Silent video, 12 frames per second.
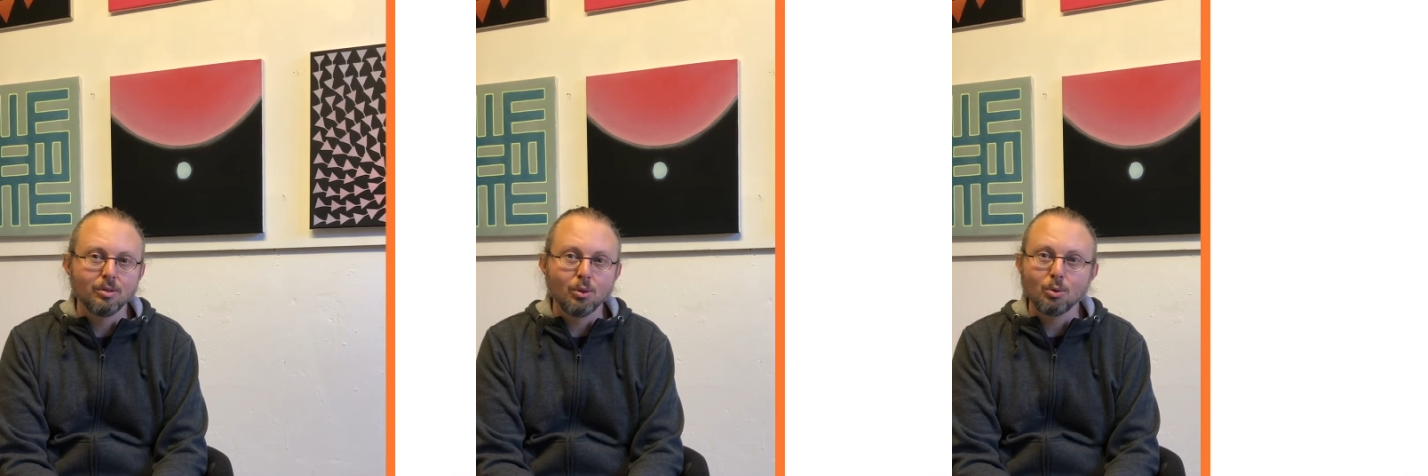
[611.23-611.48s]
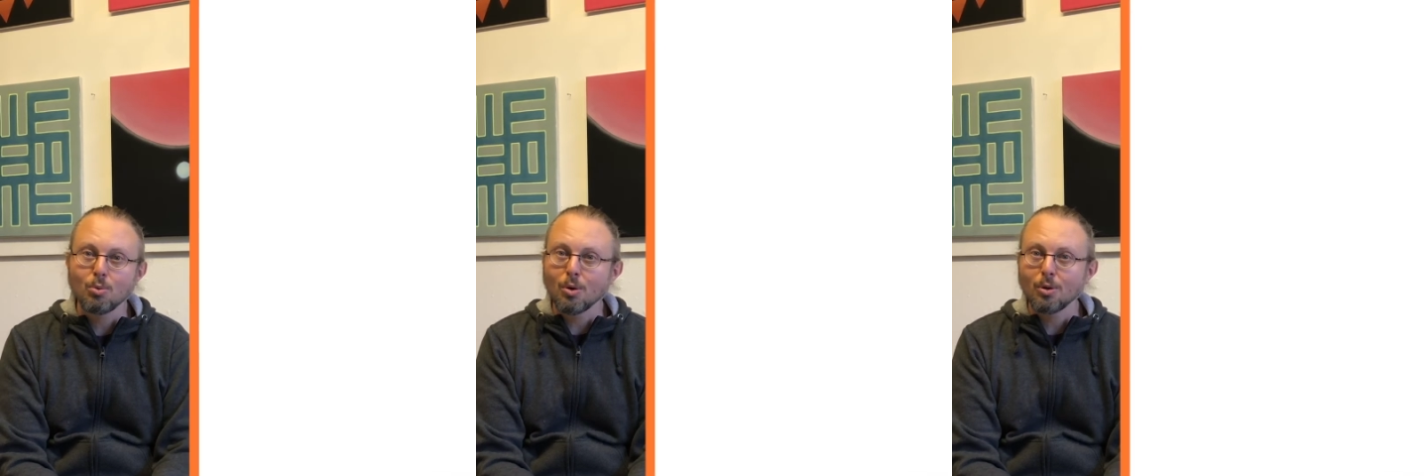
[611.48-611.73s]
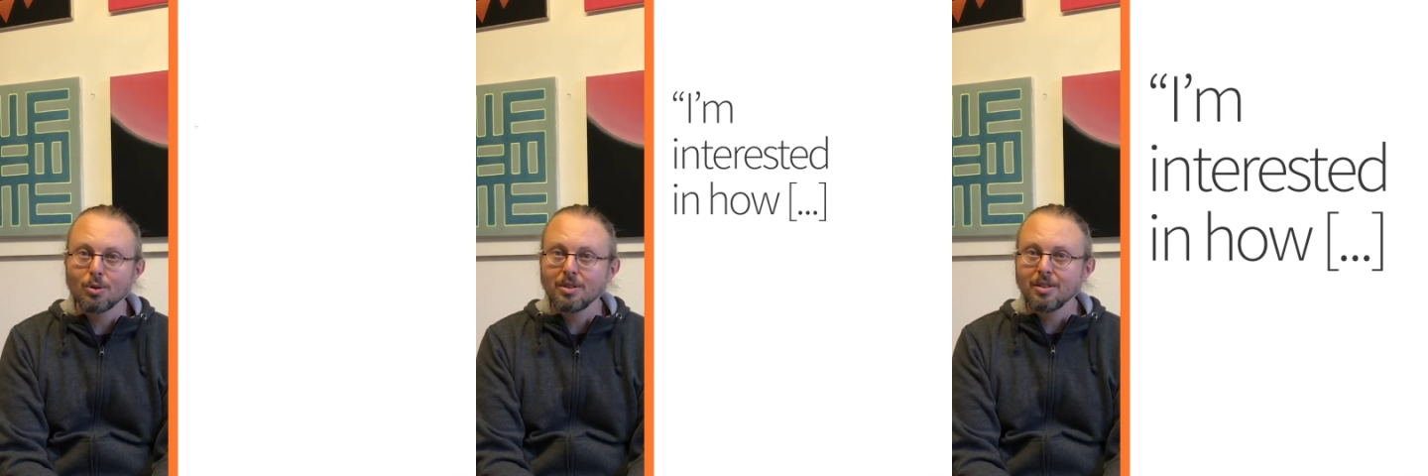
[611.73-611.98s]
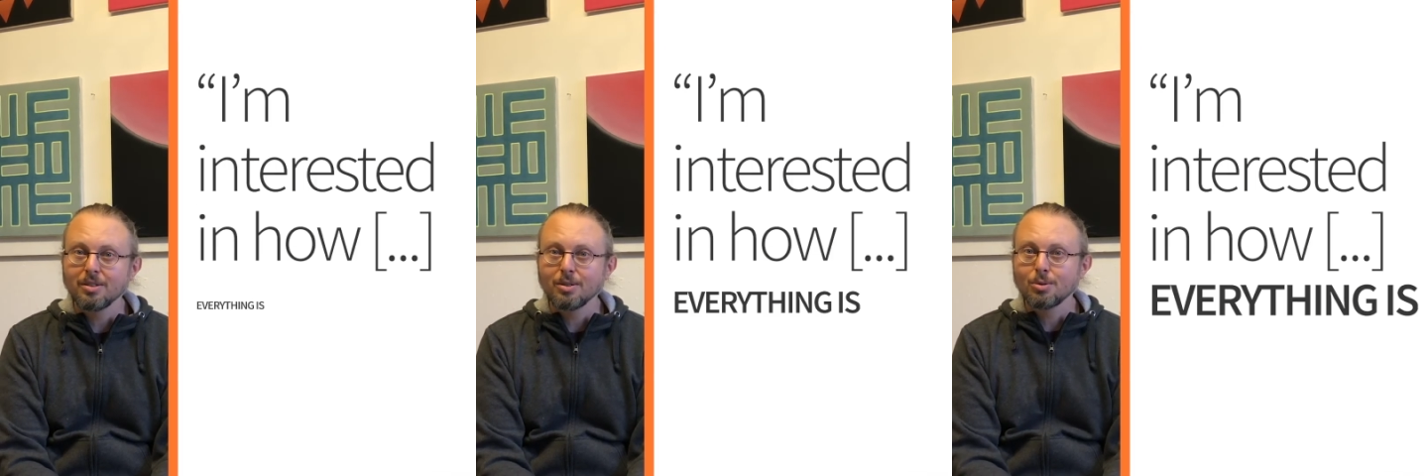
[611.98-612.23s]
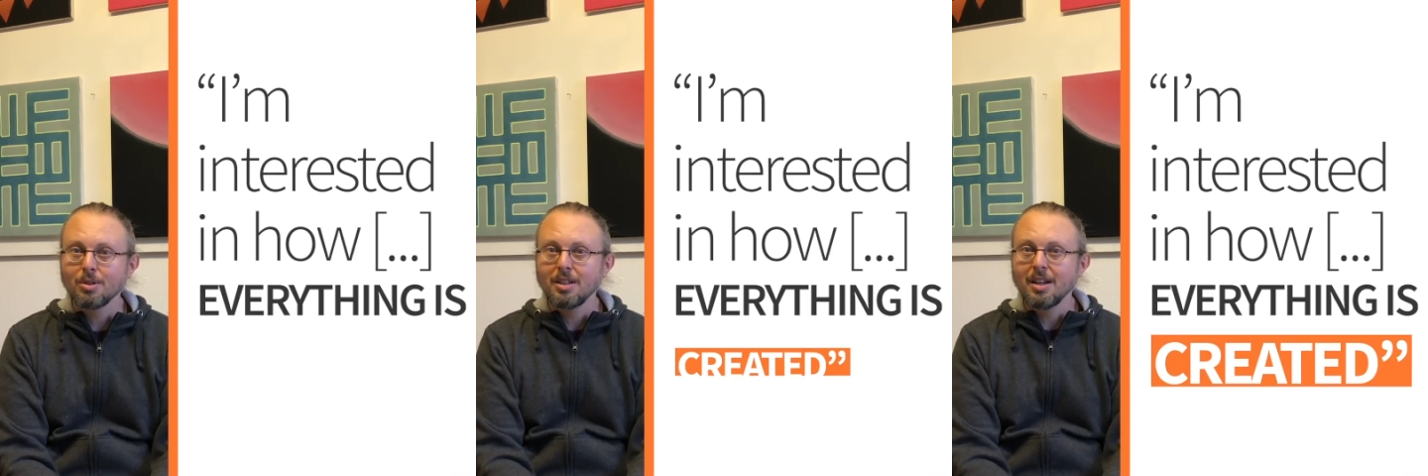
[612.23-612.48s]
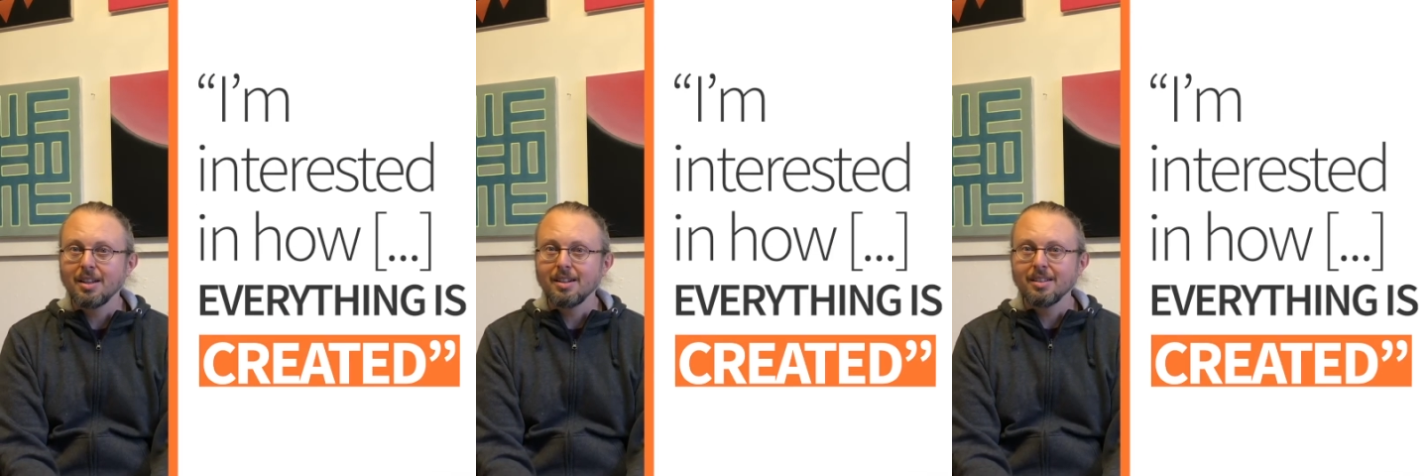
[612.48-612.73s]
the world is
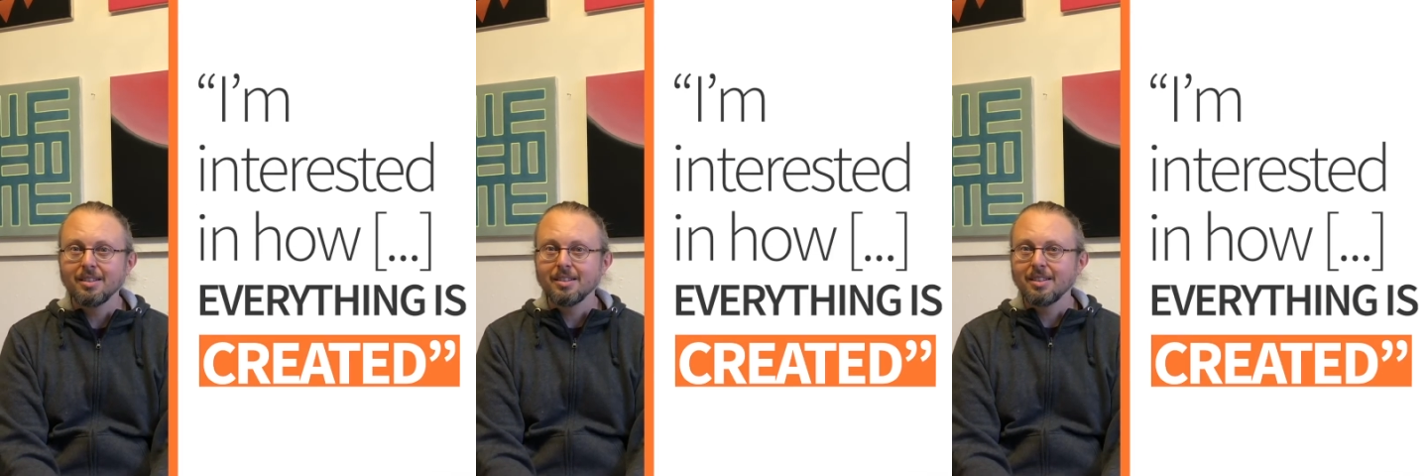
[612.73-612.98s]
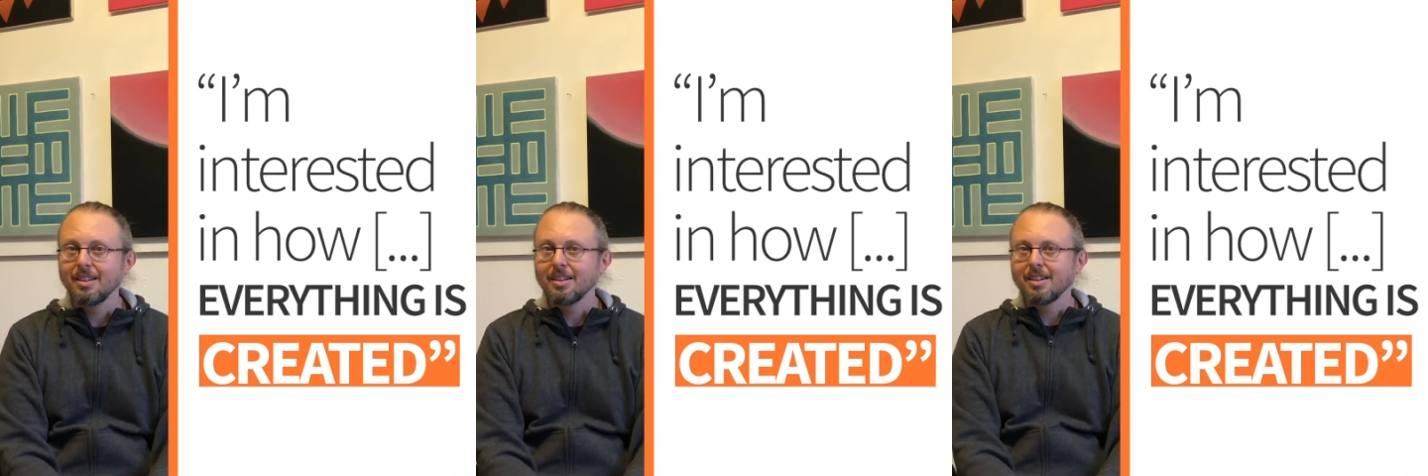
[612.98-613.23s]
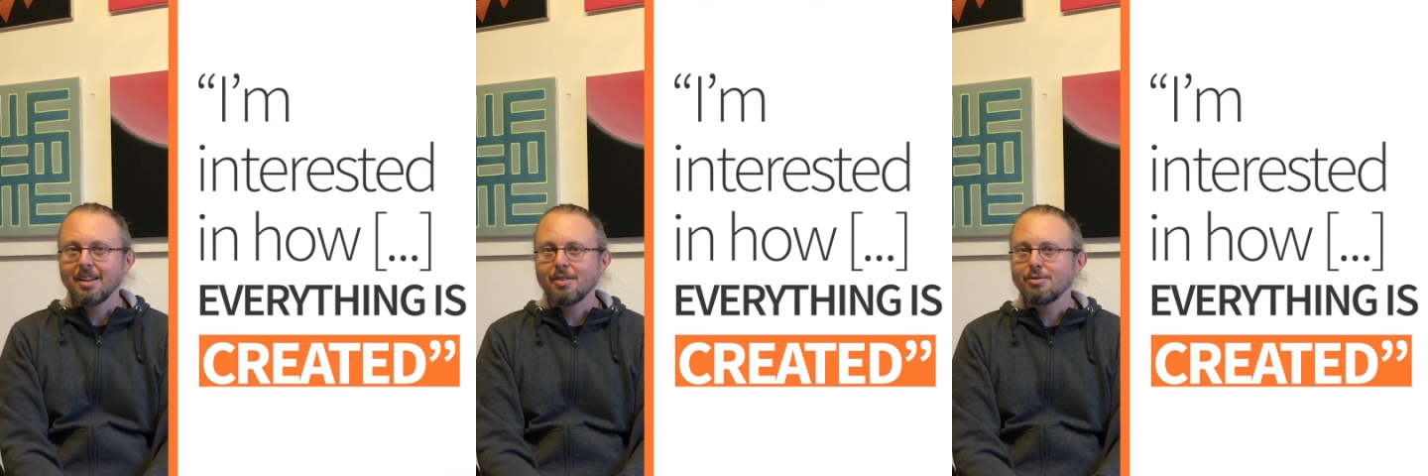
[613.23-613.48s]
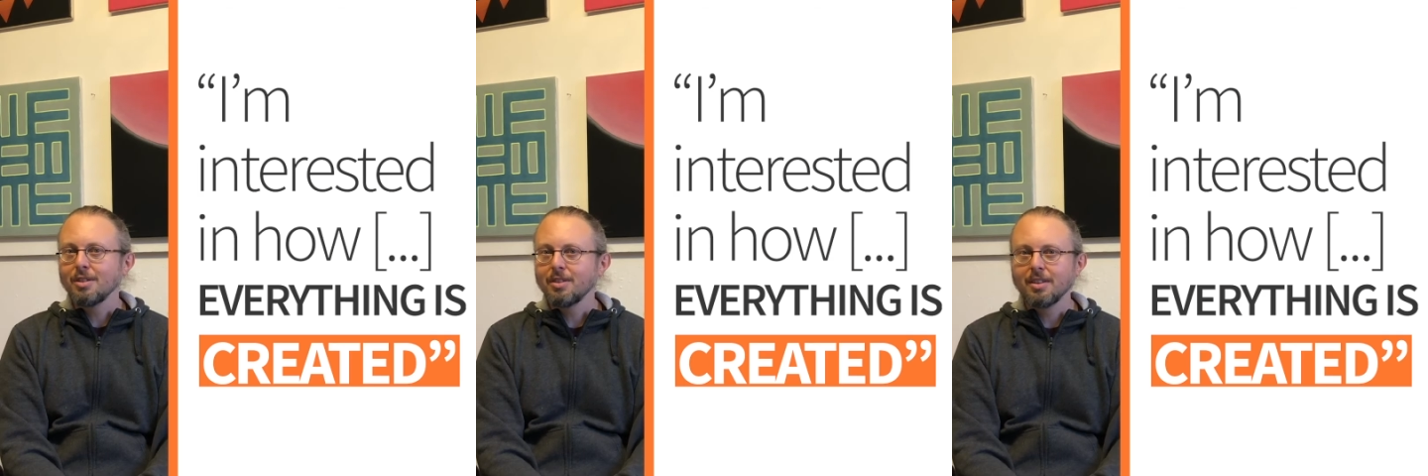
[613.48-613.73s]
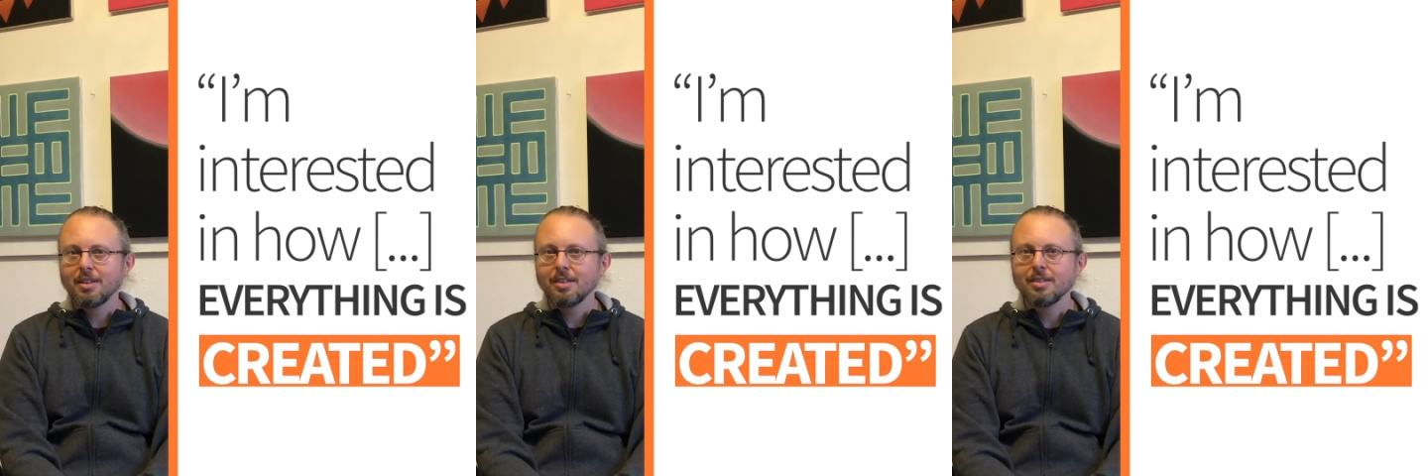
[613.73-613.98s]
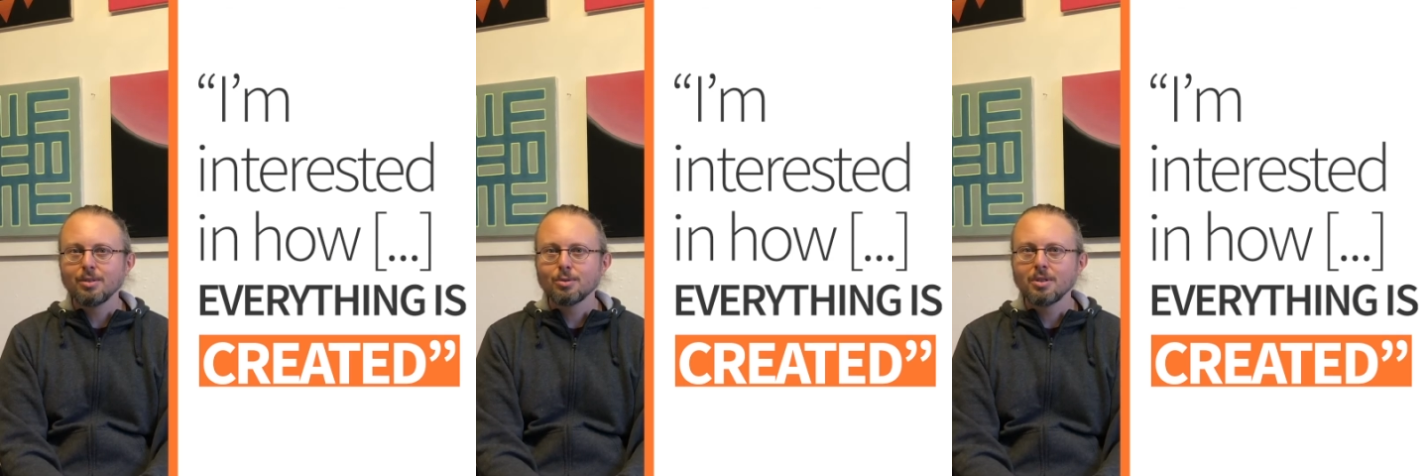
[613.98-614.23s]
created, like everything
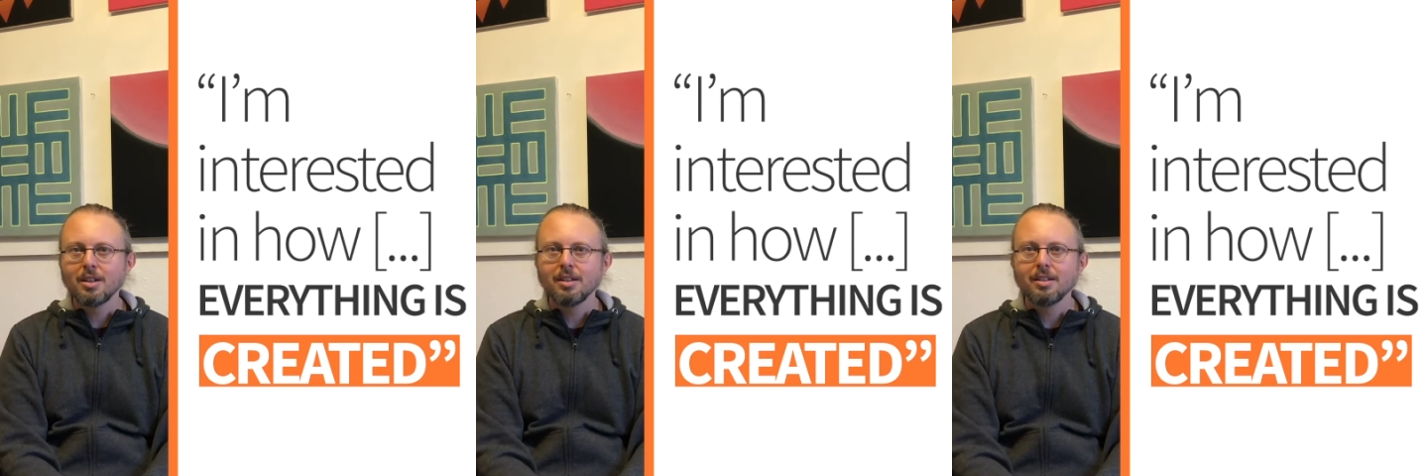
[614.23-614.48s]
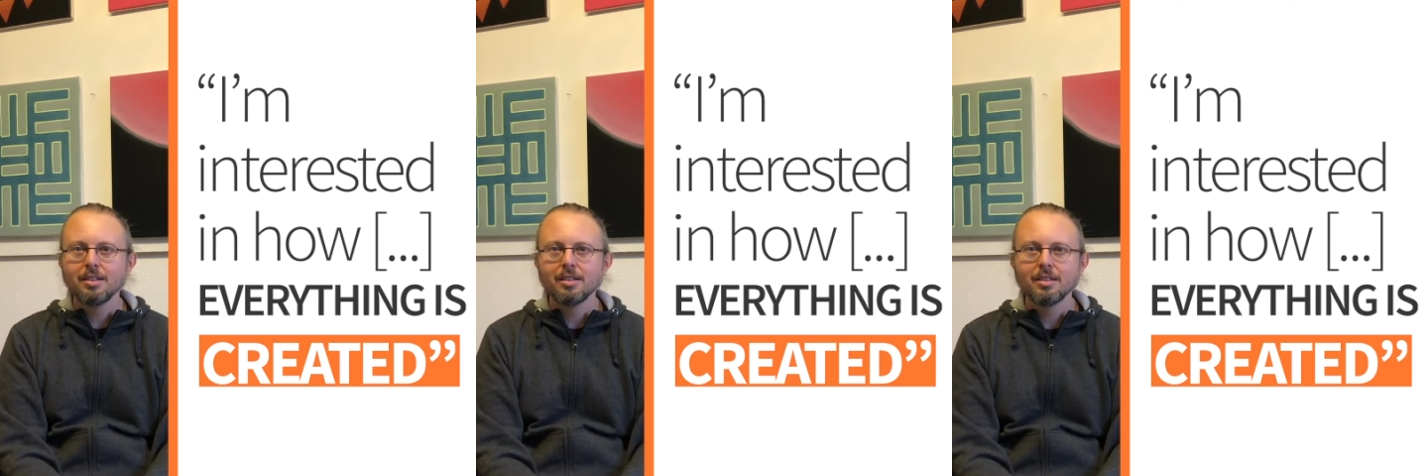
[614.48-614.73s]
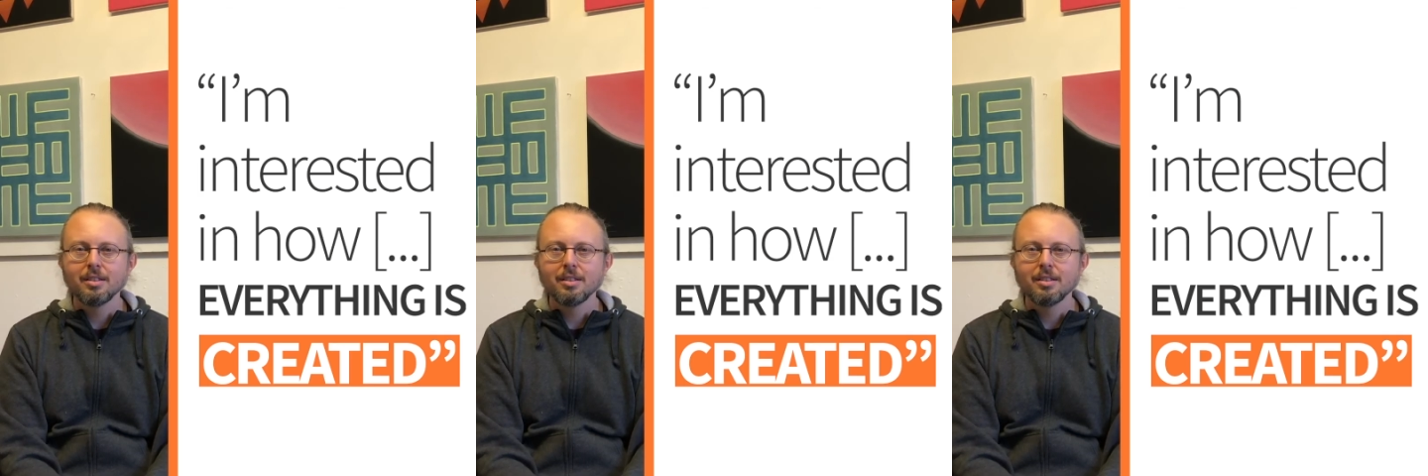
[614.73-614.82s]
is created